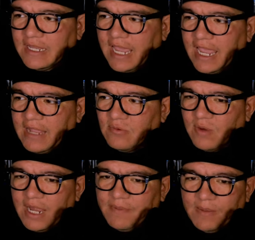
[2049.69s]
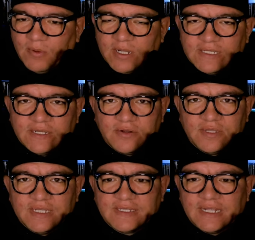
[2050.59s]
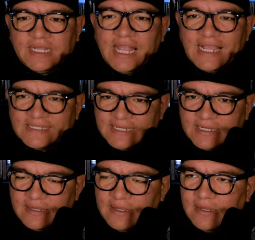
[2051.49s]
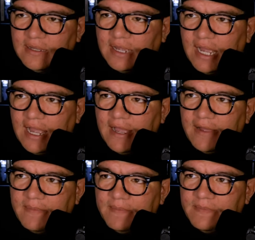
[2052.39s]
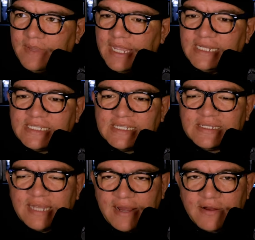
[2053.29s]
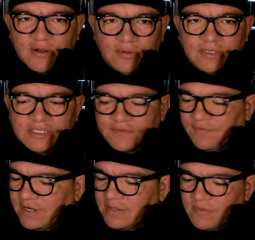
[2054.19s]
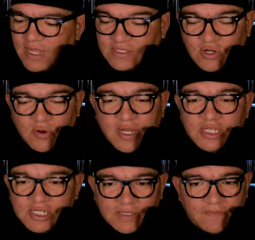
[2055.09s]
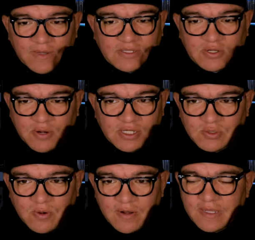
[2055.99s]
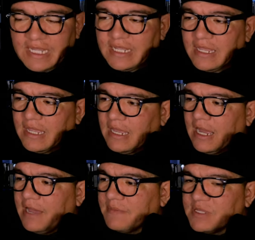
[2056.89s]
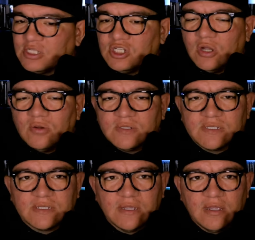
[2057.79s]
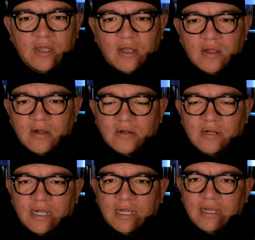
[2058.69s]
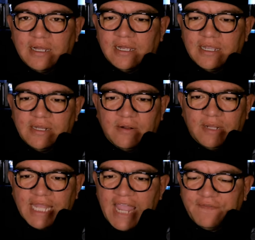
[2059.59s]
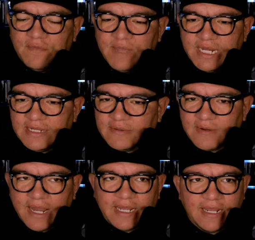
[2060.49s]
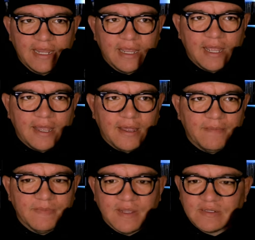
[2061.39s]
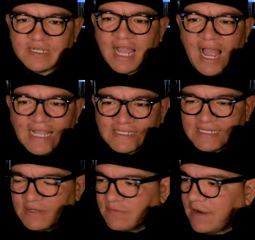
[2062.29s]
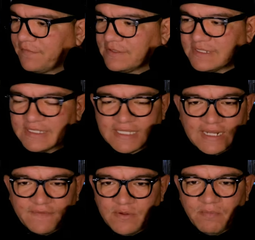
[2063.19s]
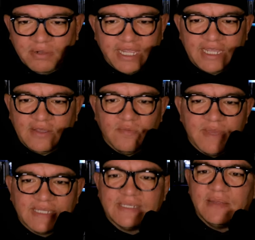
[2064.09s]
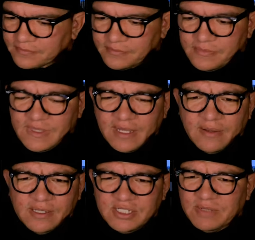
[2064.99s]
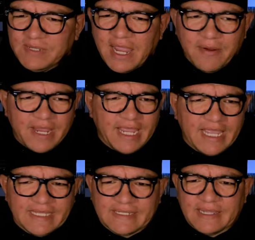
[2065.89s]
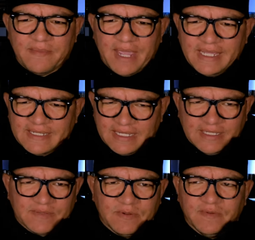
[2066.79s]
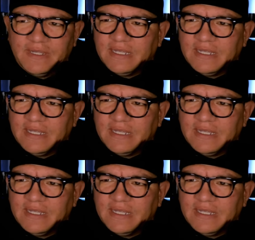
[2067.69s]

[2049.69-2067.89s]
And why people consider this a classic. It is hysterical. It's funny. It's cringe and it's cringeworthy. The jokes are, a laugh a minute, right? There's constant references that if you blink, you miss them. Jim Carrey is amazing in this movie.